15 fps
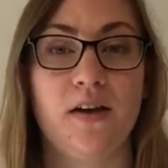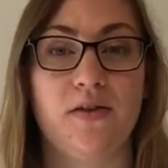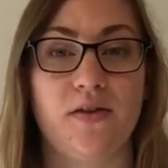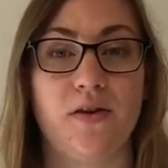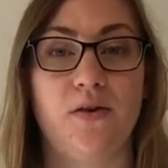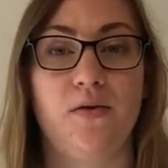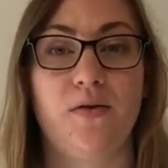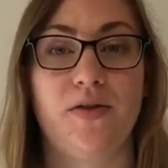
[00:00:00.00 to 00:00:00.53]

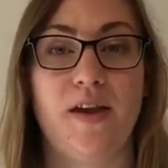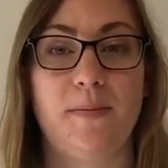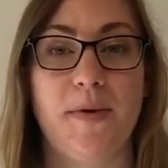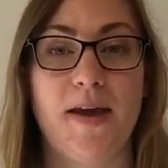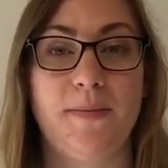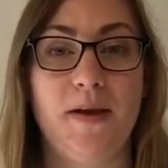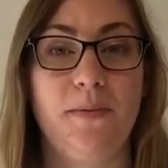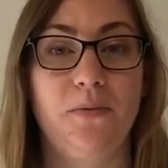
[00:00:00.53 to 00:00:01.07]
so they
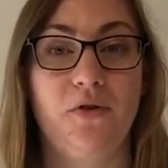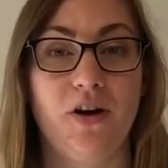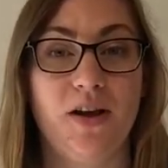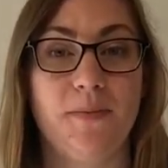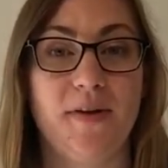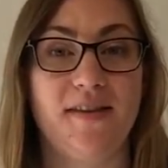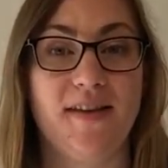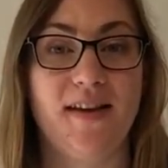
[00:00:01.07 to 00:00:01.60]
may be
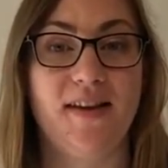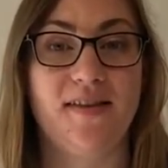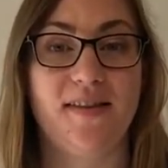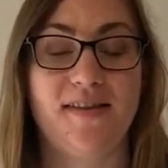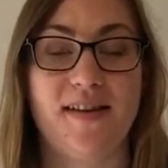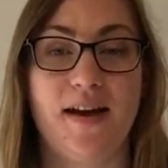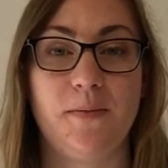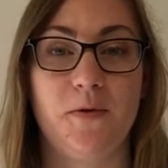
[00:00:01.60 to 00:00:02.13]
pretty busy
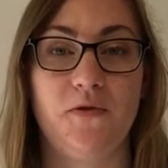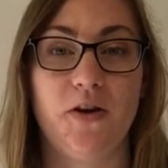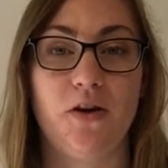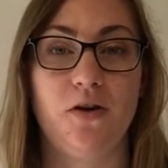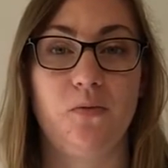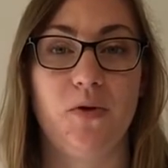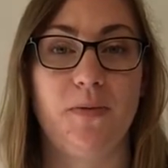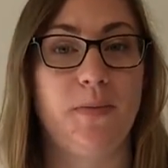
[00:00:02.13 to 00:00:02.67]
this time of
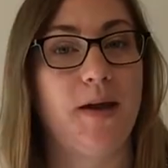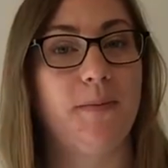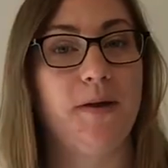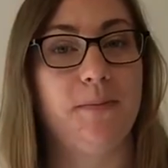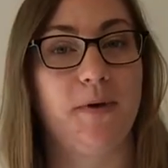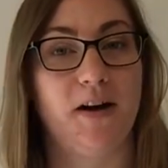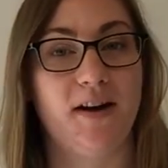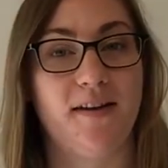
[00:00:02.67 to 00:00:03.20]
year with
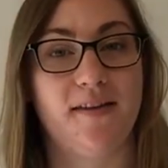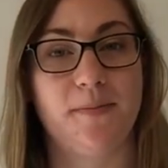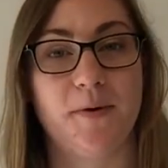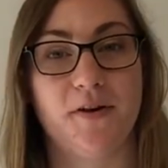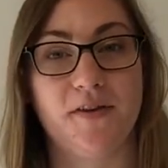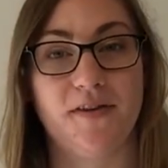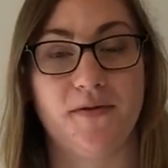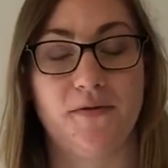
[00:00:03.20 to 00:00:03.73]
baby bunnies,
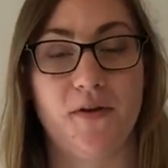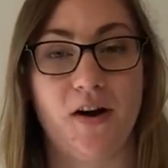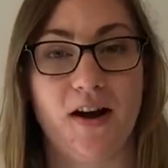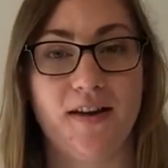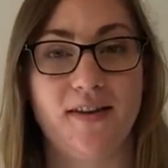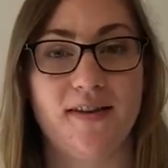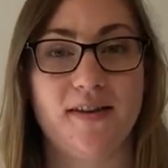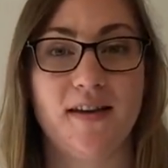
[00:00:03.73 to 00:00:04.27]
birds, and
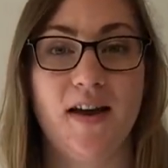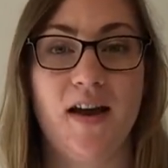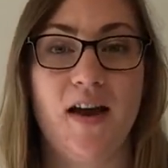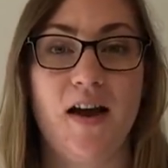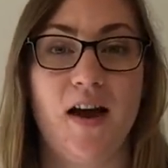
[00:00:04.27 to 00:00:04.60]
fawns.